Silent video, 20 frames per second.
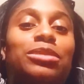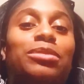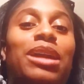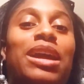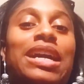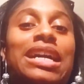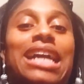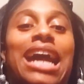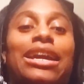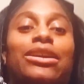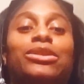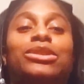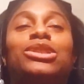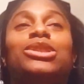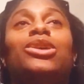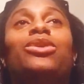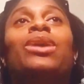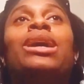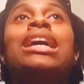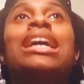on American Idol.
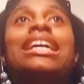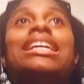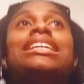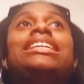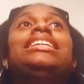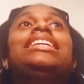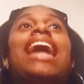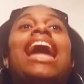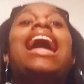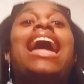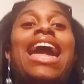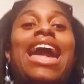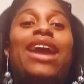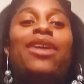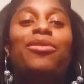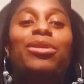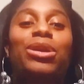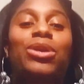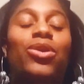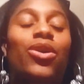So
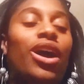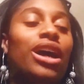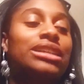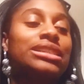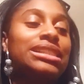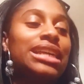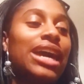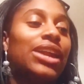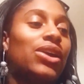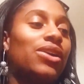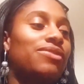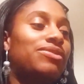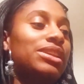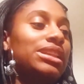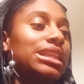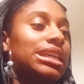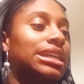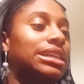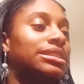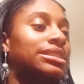yay, we crossed that off
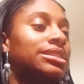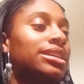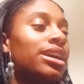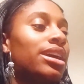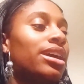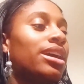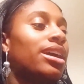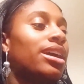the list.